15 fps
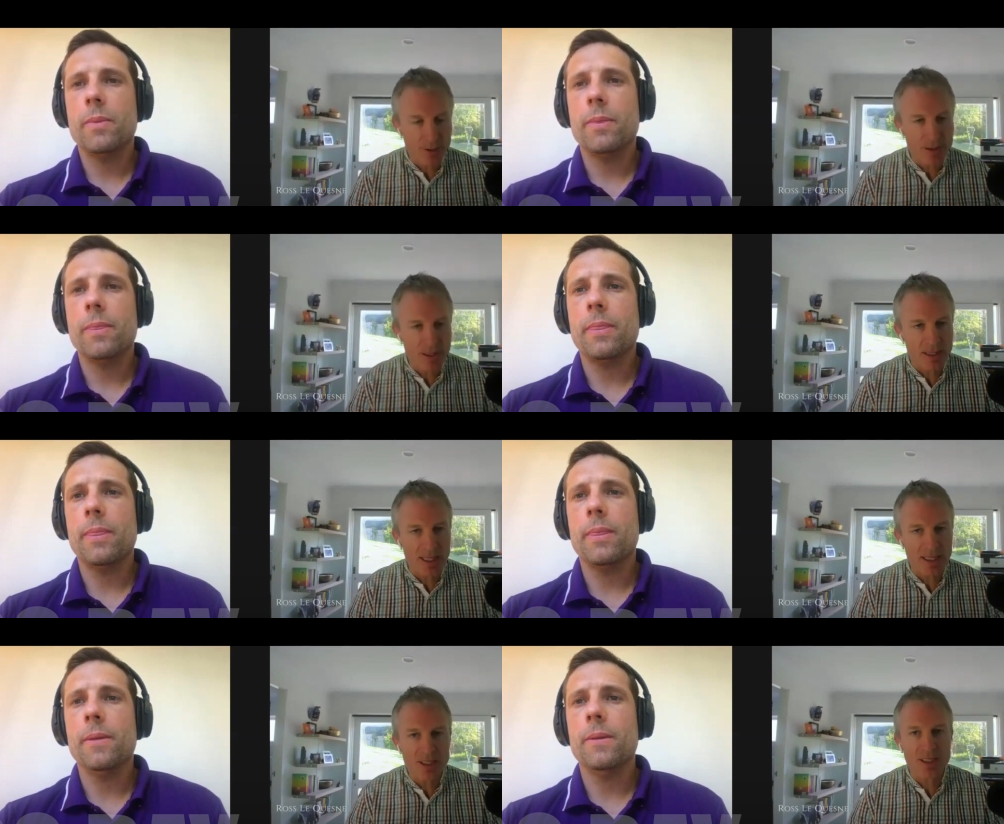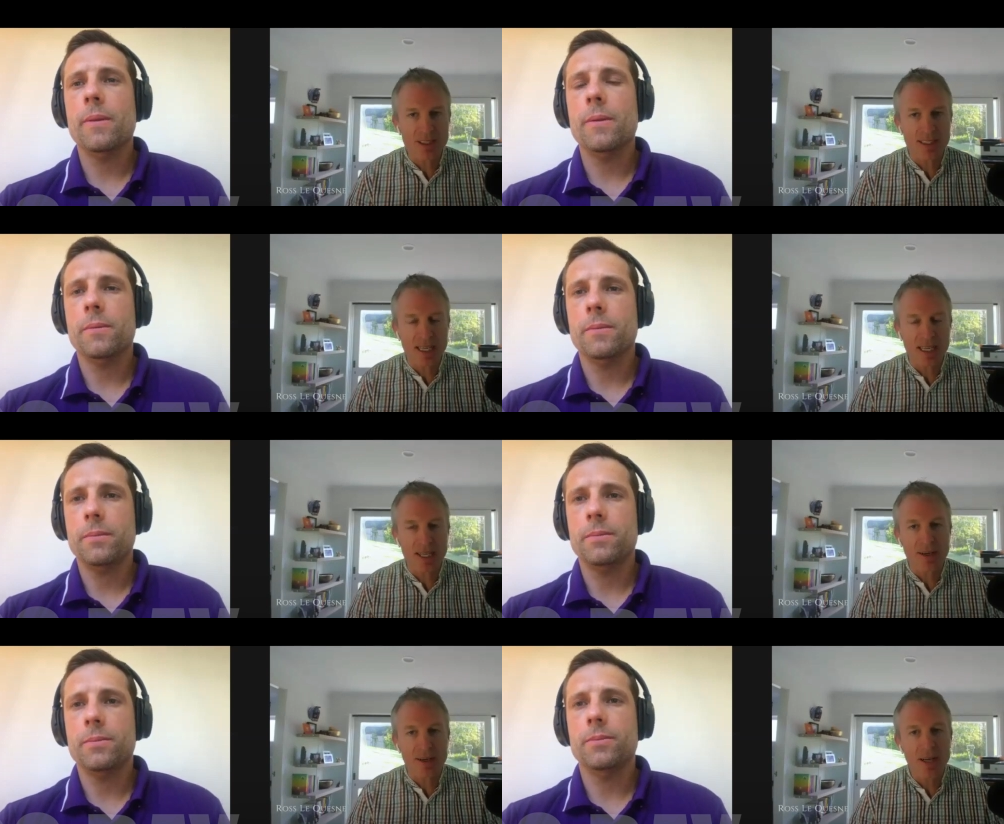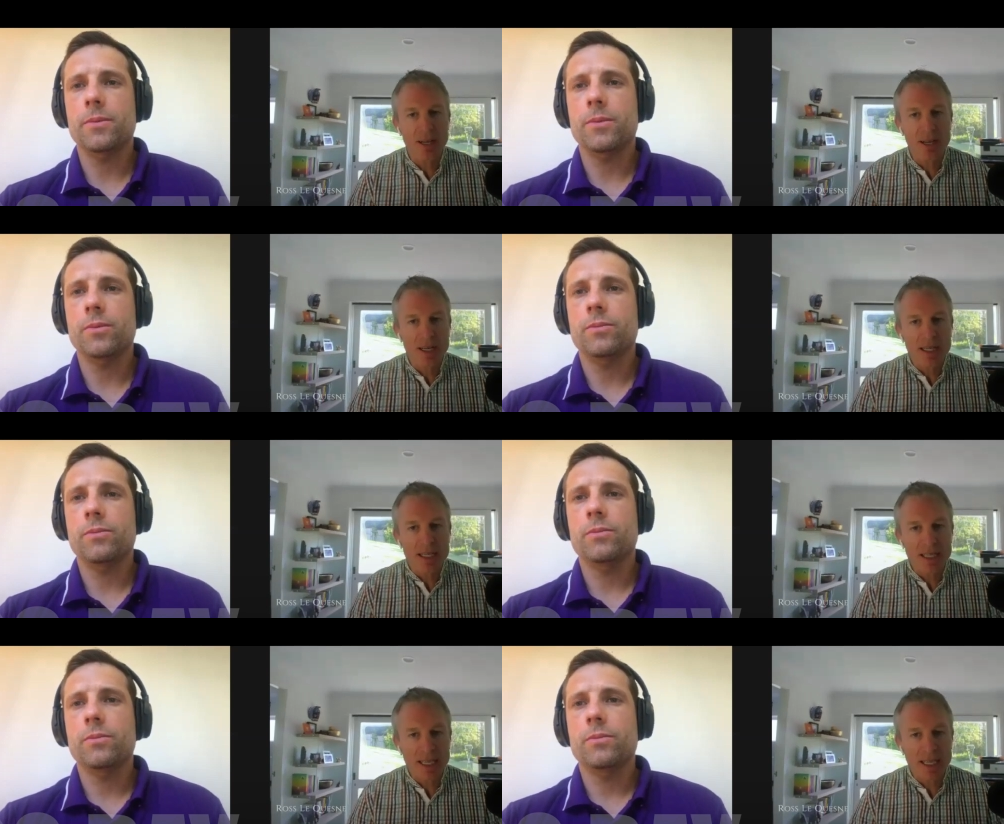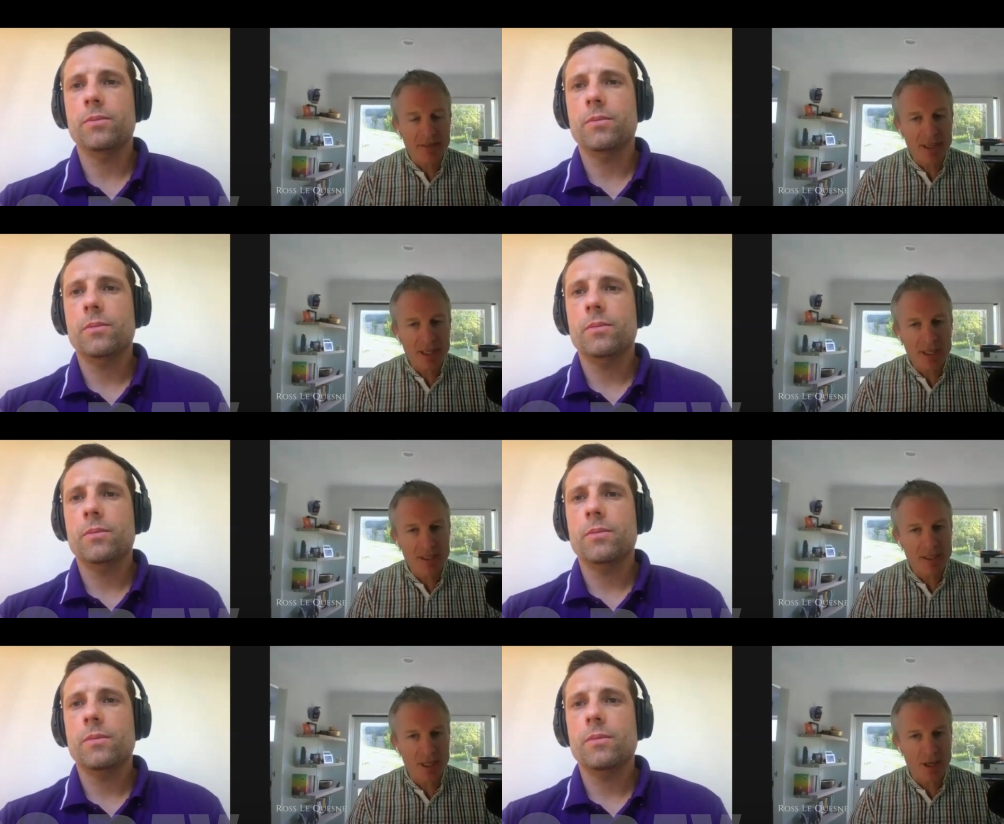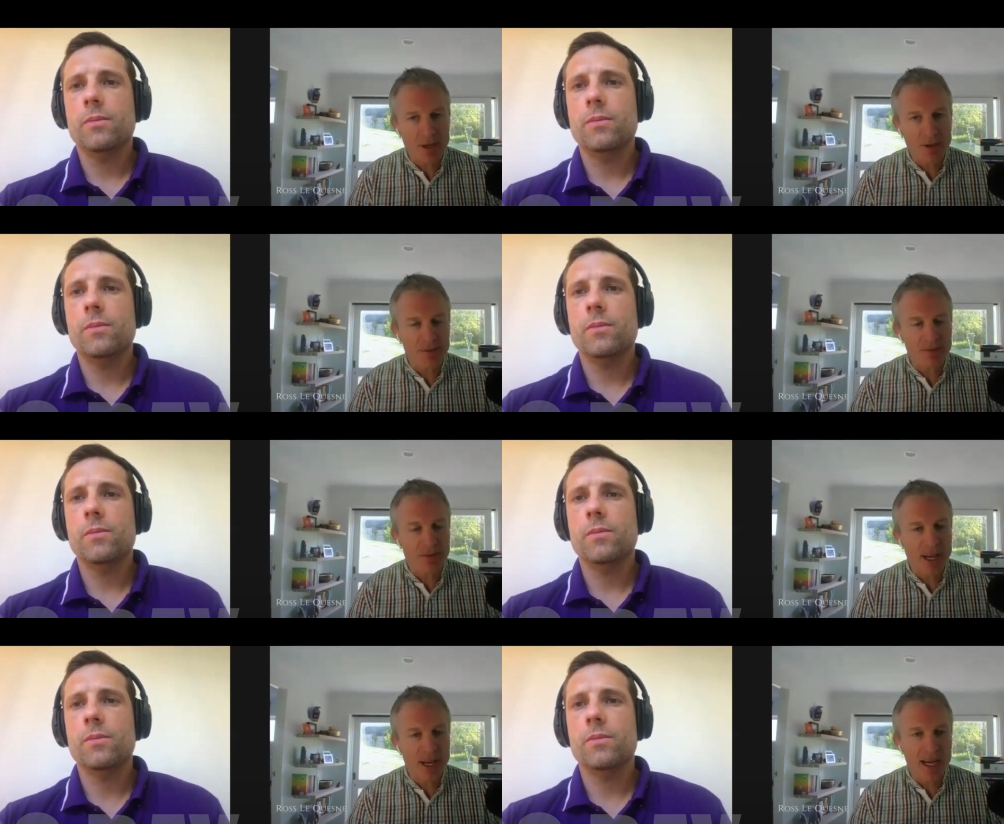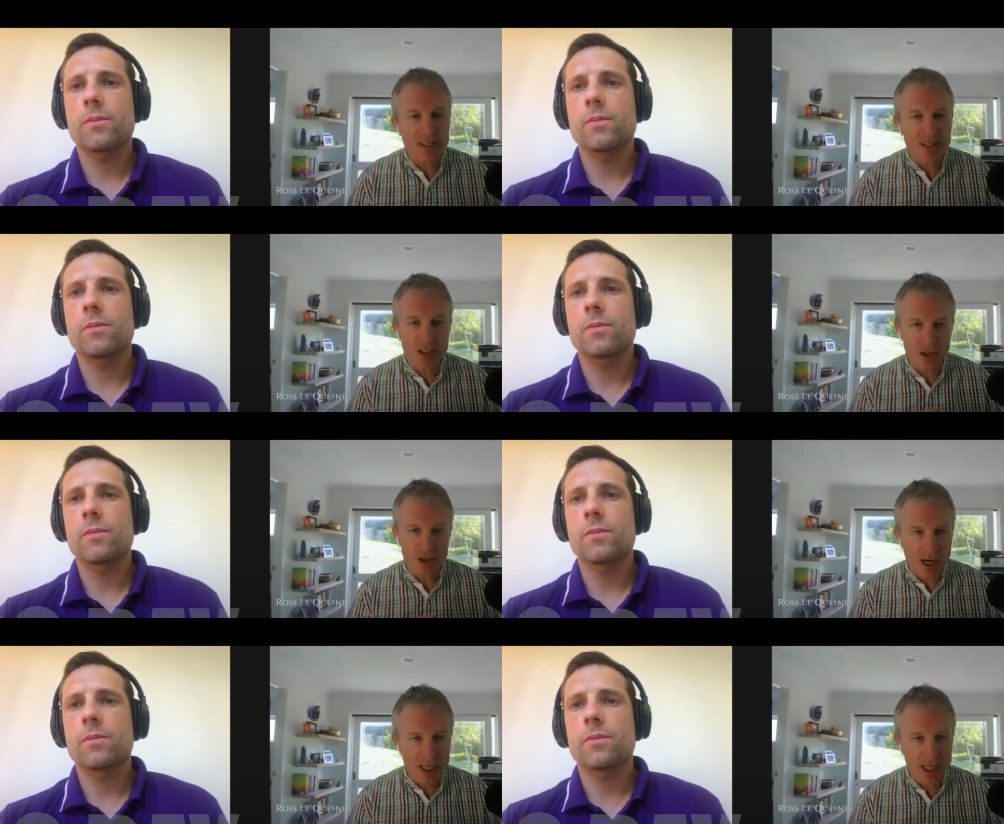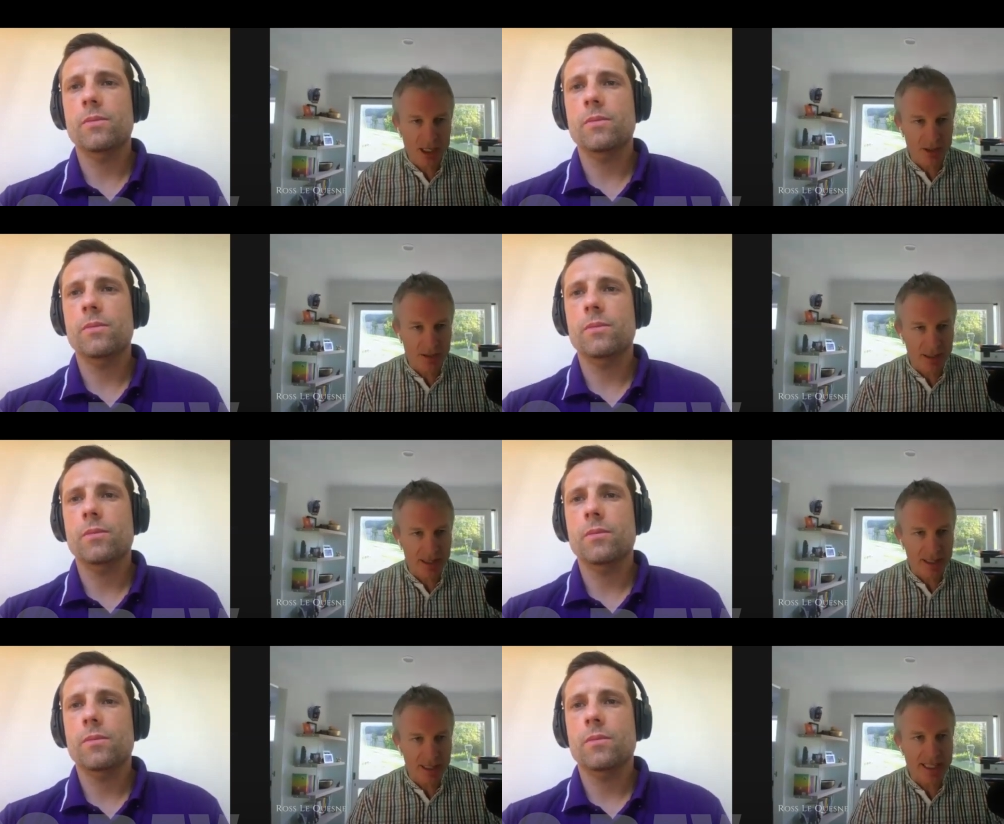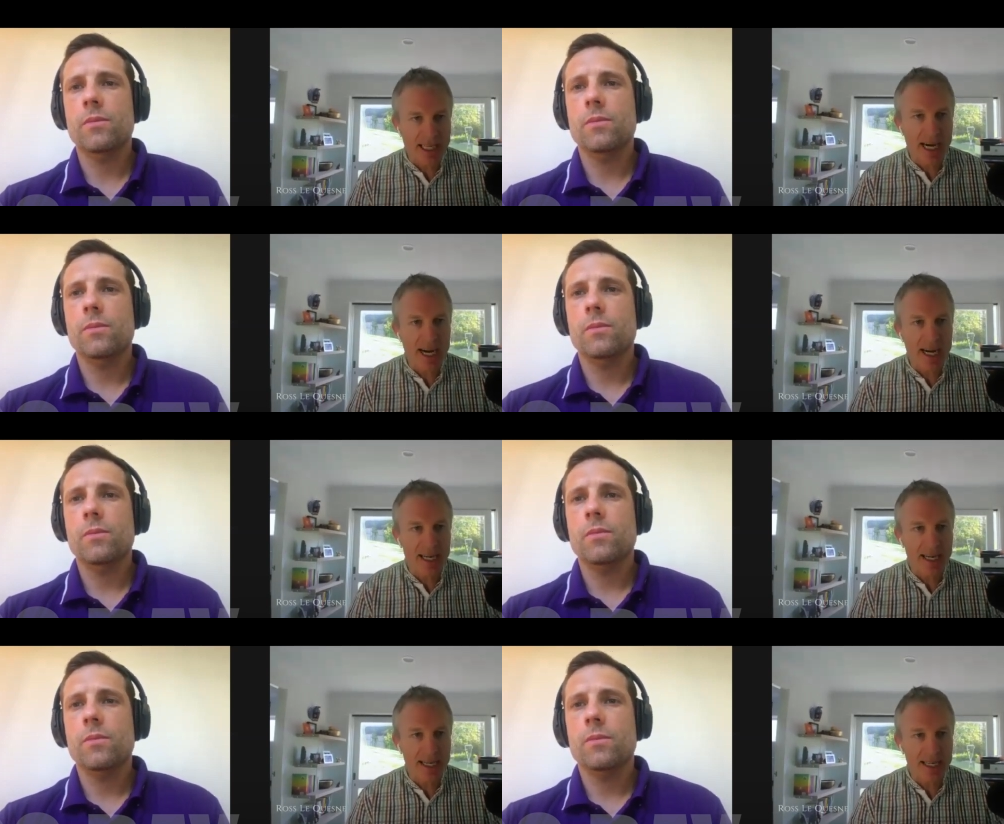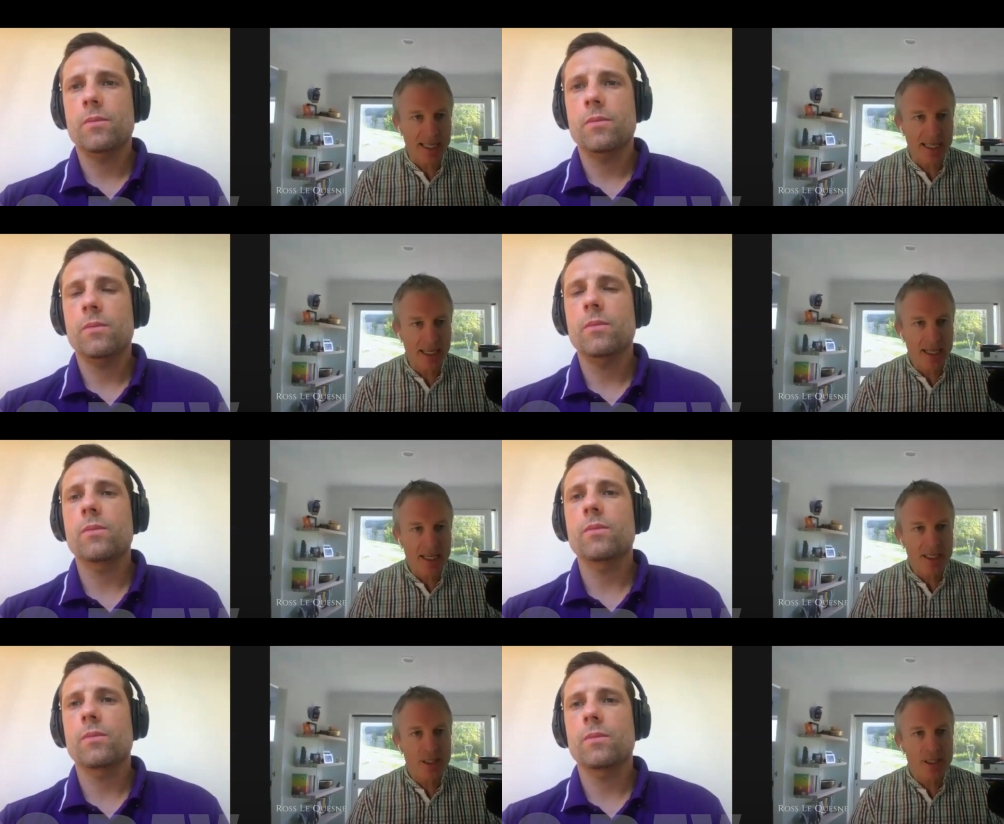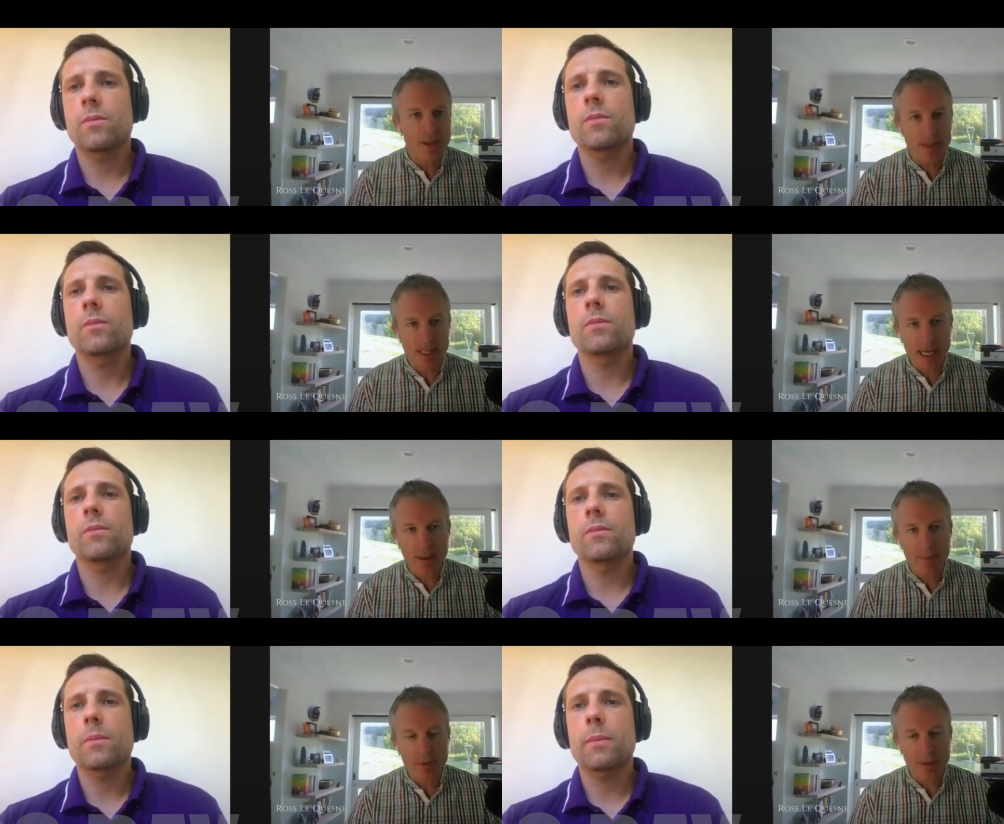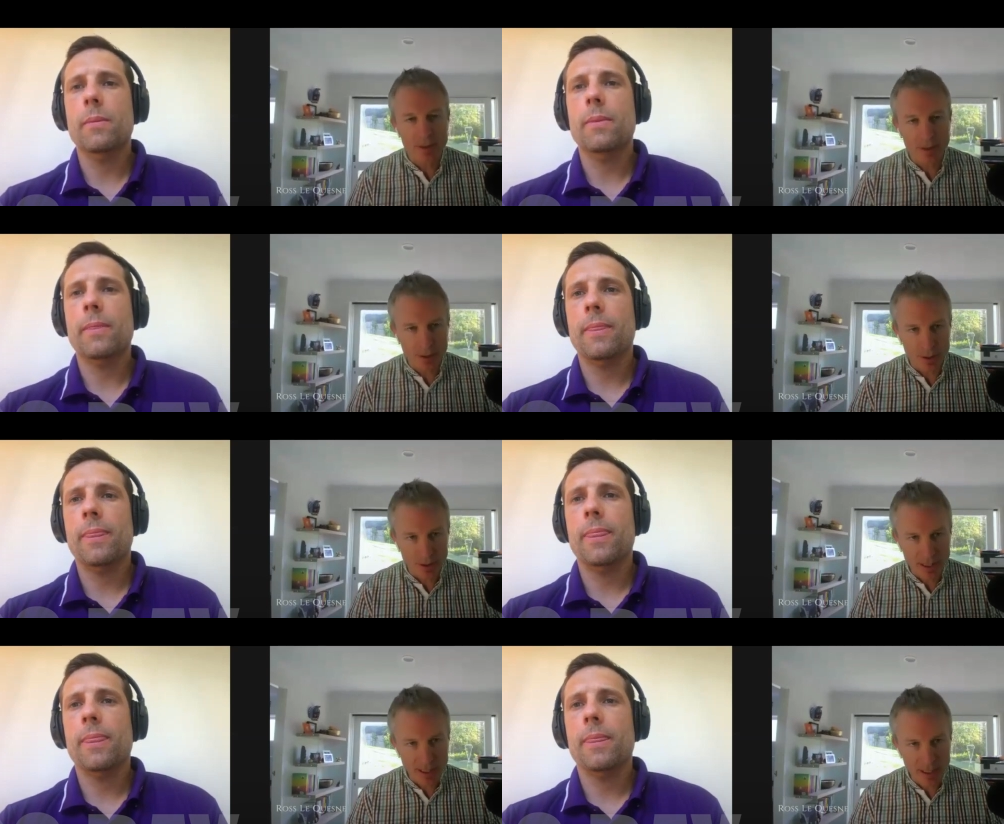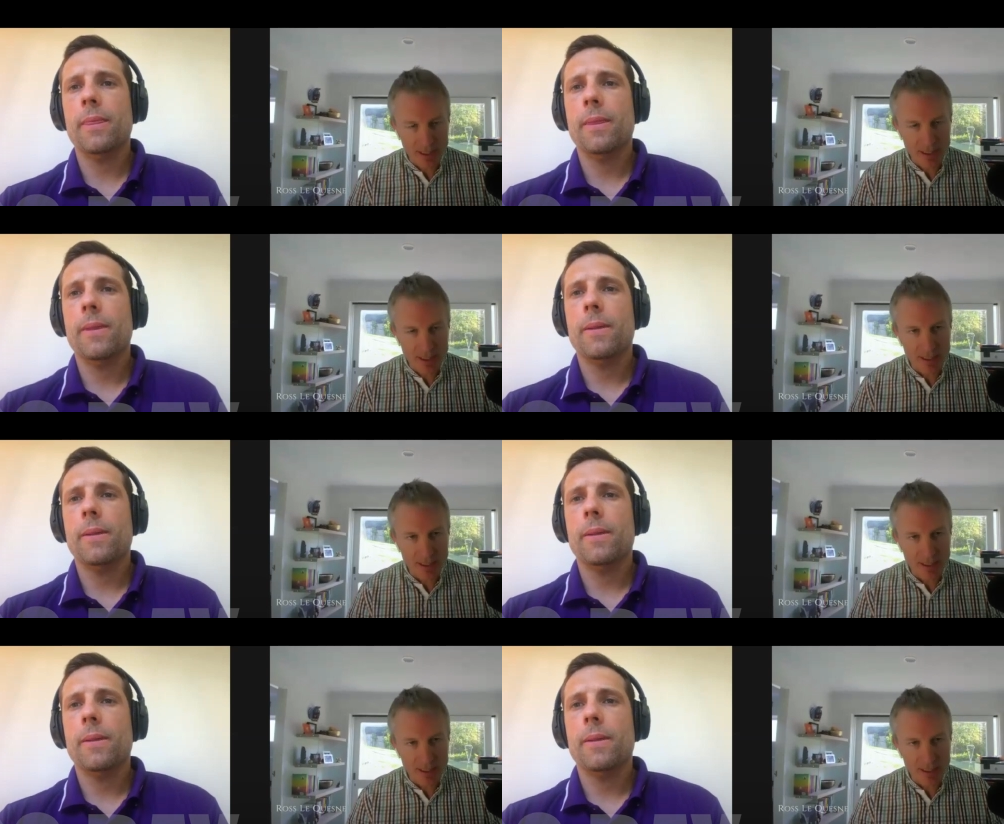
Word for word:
Speaker 1: And as you said, giving yourself that structure in the day to be able to do that.